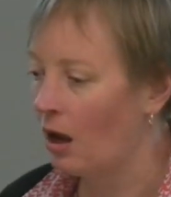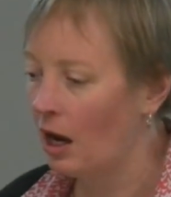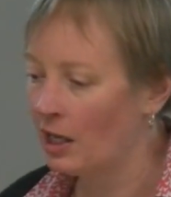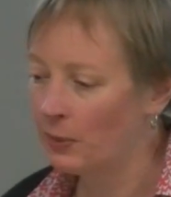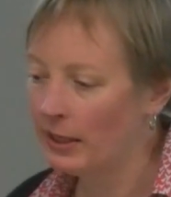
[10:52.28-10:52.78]

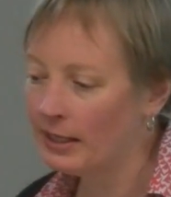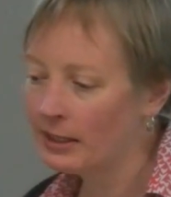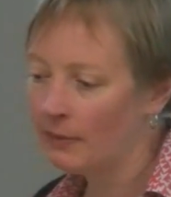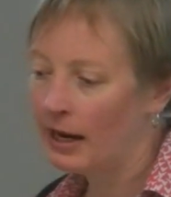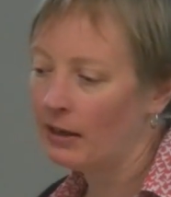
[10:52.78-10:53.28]
It's been
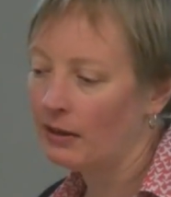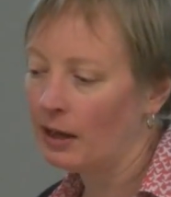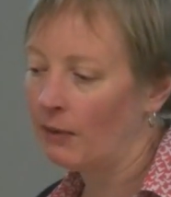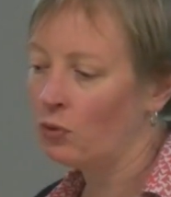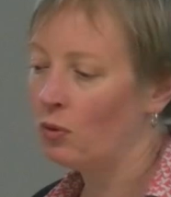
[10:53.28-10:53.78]
estimated that
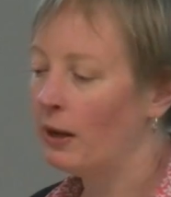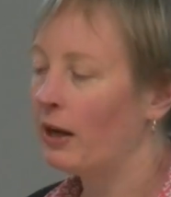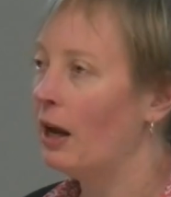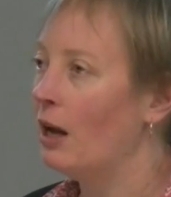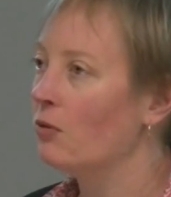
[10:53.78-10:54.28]
up to
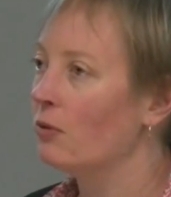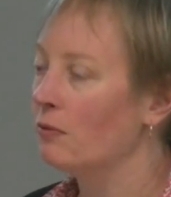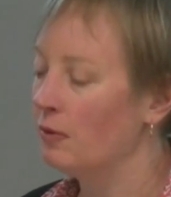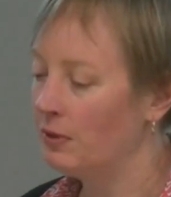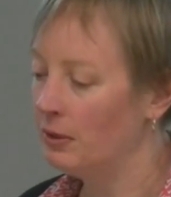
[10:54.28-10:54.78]
about
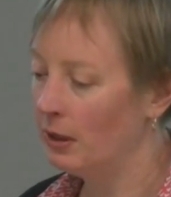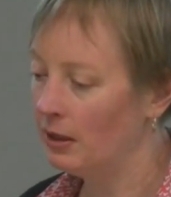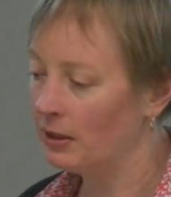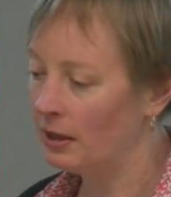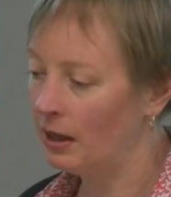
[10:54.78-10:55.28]
150
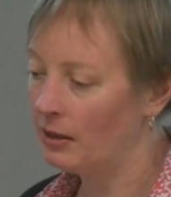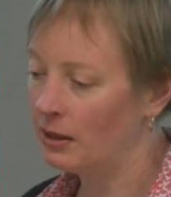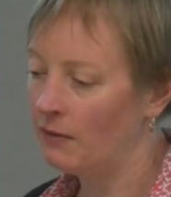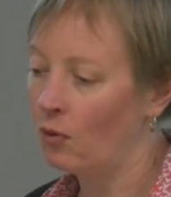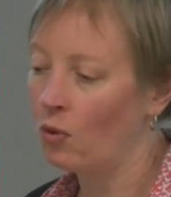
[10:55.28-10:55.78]
million tonnes
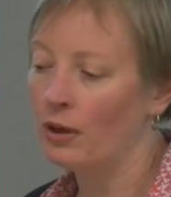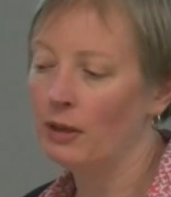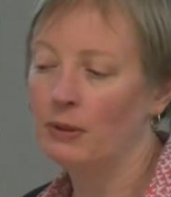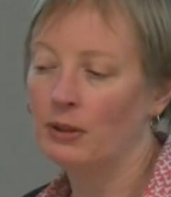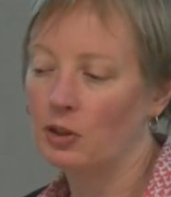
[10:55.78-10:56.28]
have
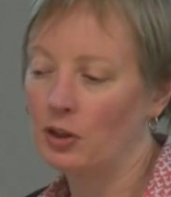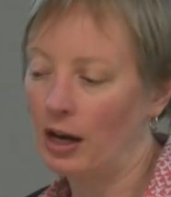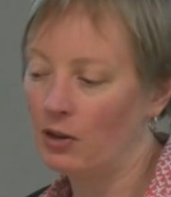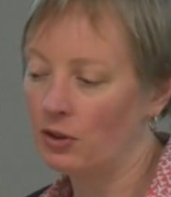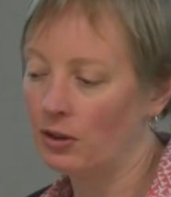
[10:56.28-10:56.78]
already been
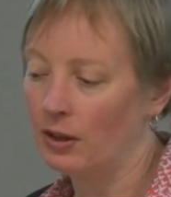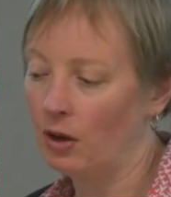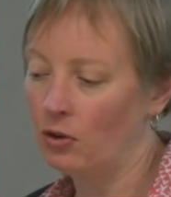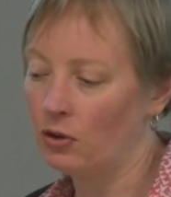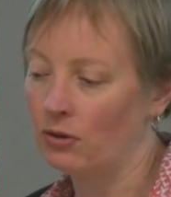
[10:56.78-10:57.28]
discharged into the
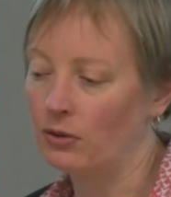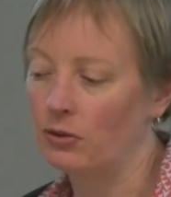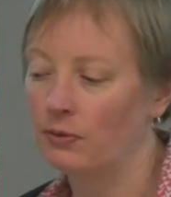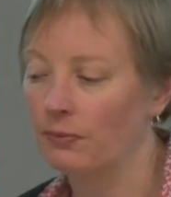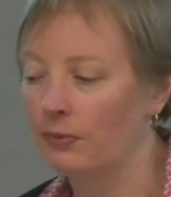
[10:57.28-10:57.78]

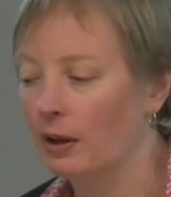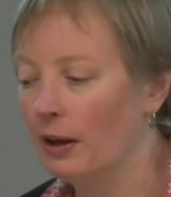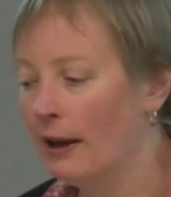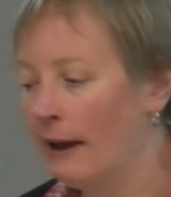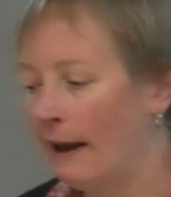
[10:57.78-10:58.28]
oceans.
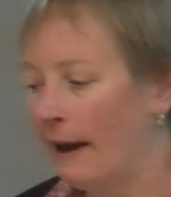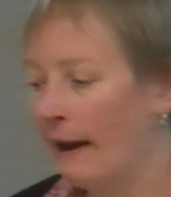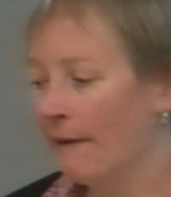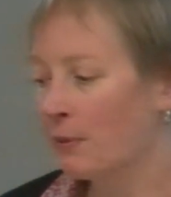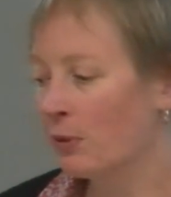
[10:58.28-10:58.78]

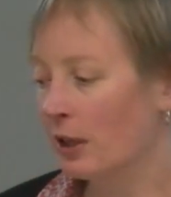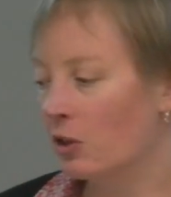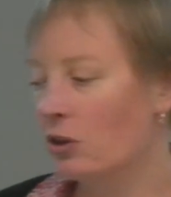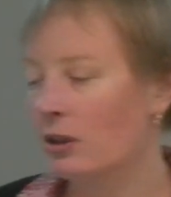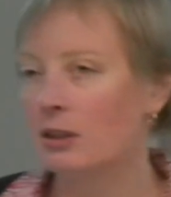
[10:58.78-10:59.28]
And the
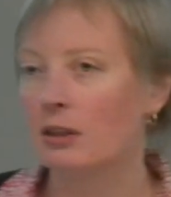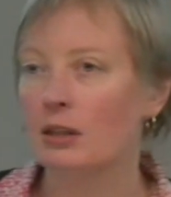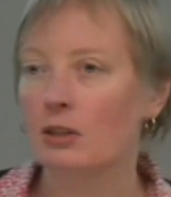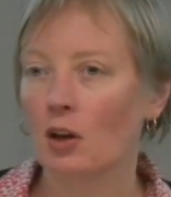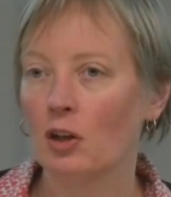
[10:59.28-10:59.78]
prediction is that
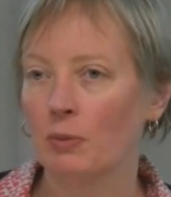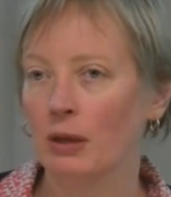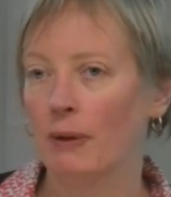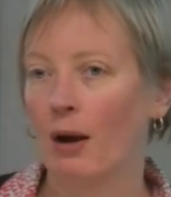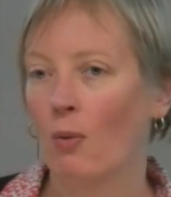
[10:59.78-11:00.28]
there's going to
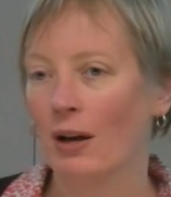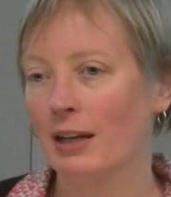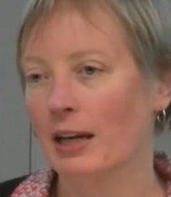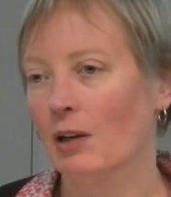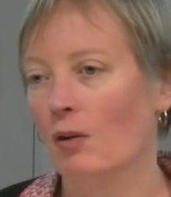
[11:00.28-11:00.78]
be about
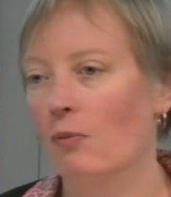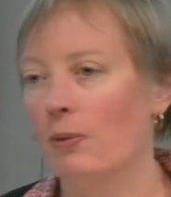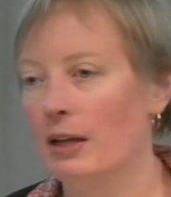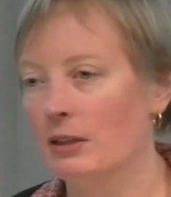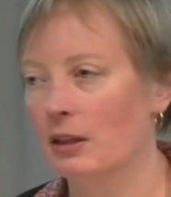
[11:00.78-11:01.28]
1 kilo of
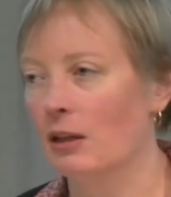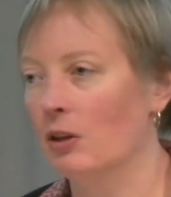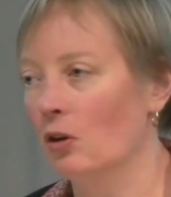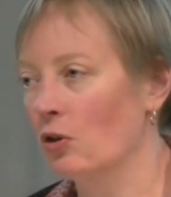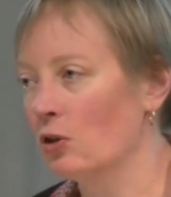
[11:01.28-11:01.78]
plastic in
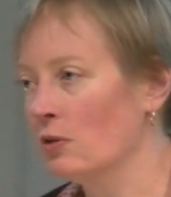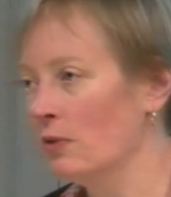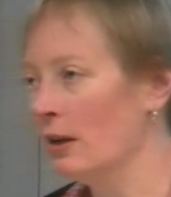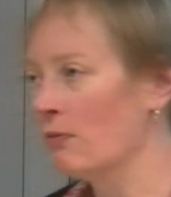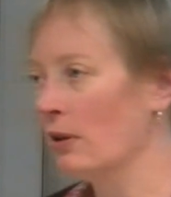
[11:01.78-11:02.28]
the oceans
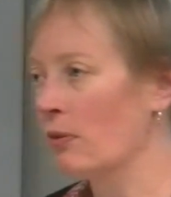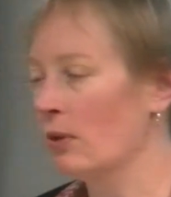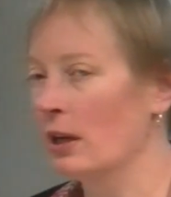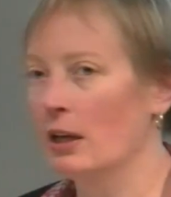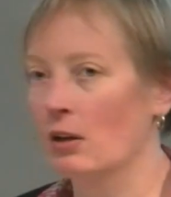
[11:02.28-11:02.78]
for every
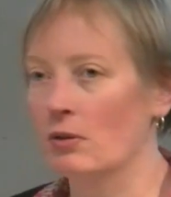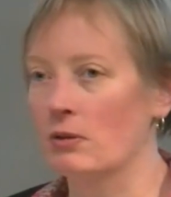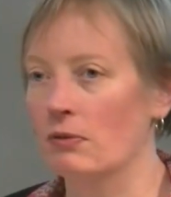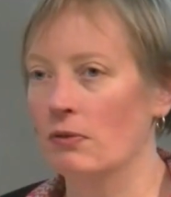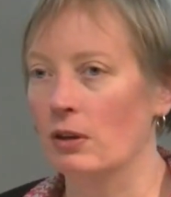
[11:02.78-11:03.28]
3
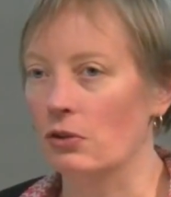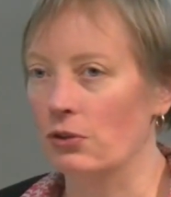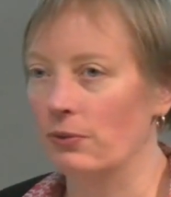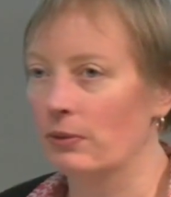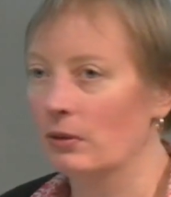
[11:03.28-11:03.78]
kilos of
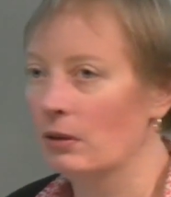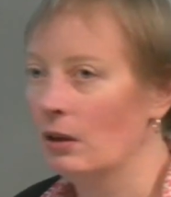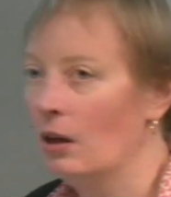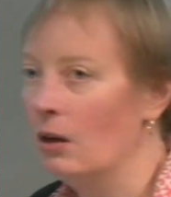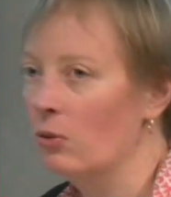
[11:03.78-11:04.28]
fish,
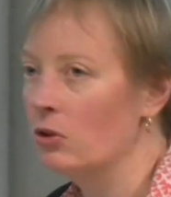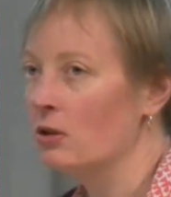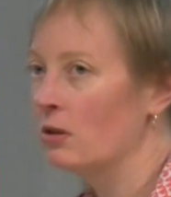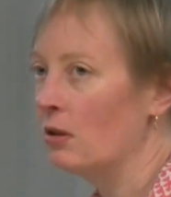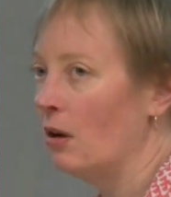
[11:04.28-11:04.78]
which
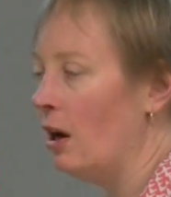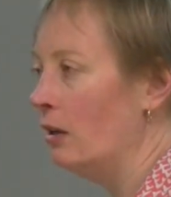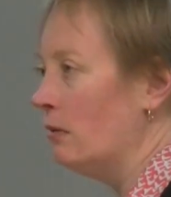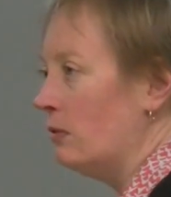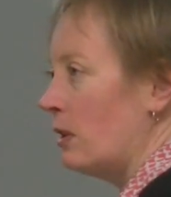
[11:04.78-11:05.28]
is
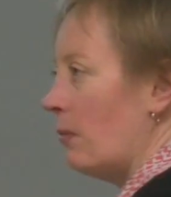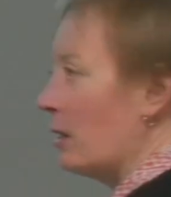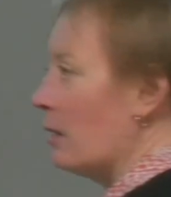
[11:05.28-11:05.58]
kind of something